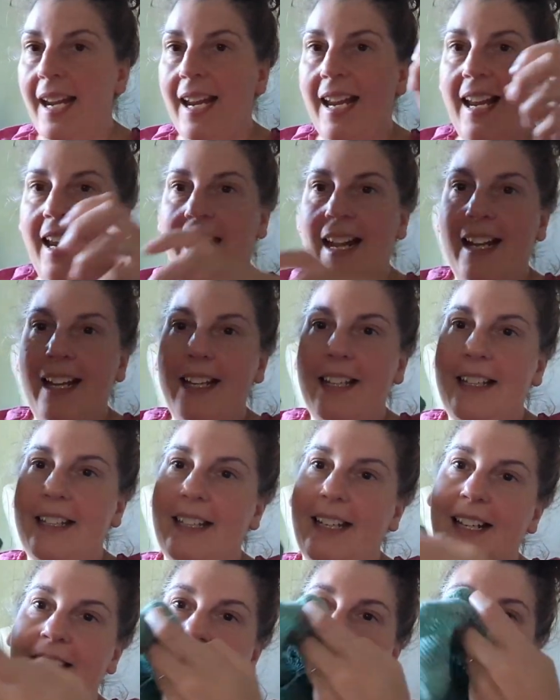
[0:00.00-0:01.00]
And
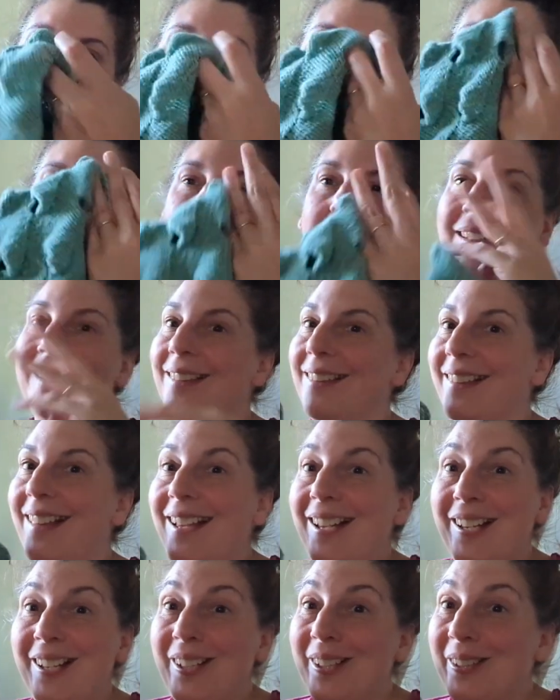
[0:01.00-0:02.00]
I just really
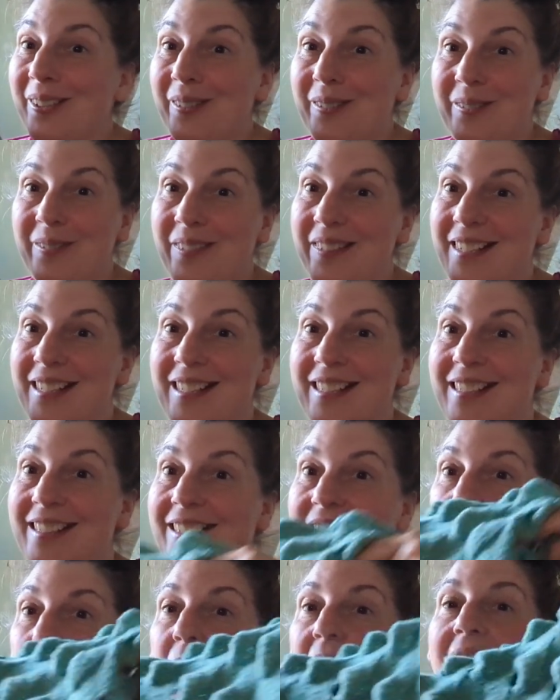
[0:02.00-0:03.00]
love
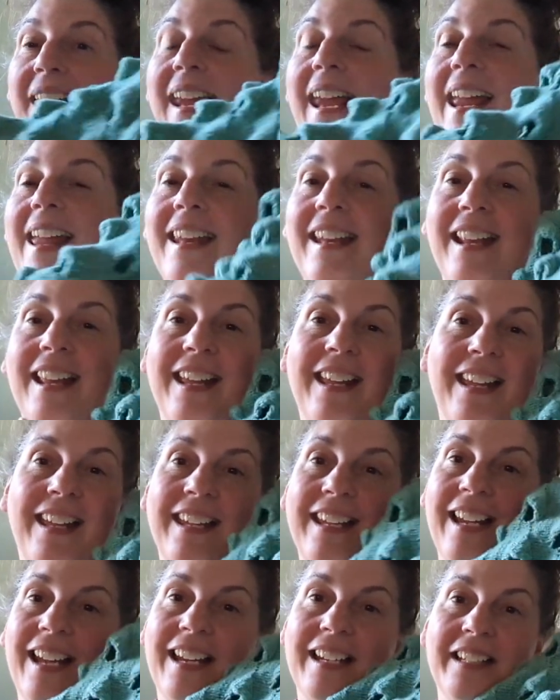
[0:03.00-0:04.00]
the organic
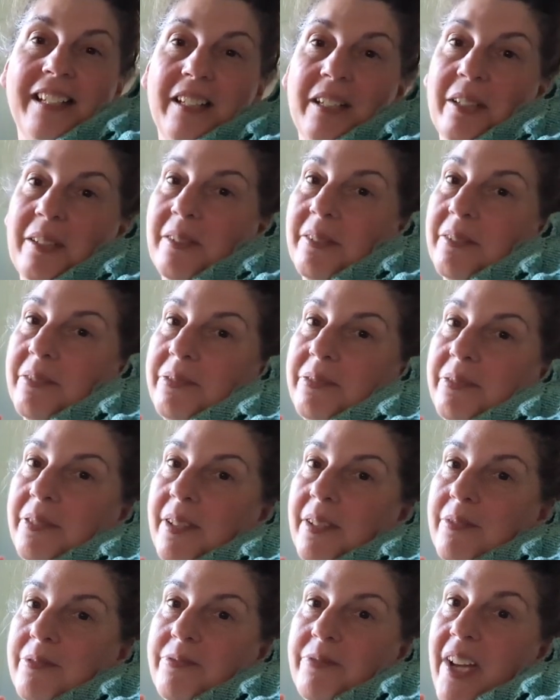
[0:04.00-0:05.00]
kind of
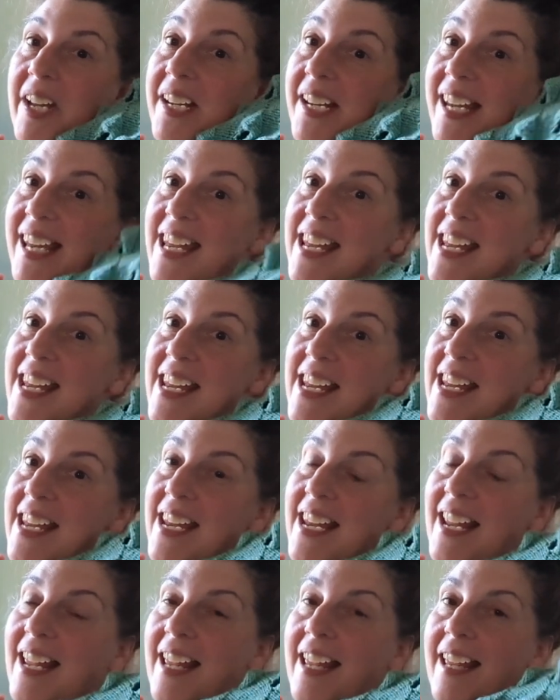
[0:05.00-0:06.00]
funky.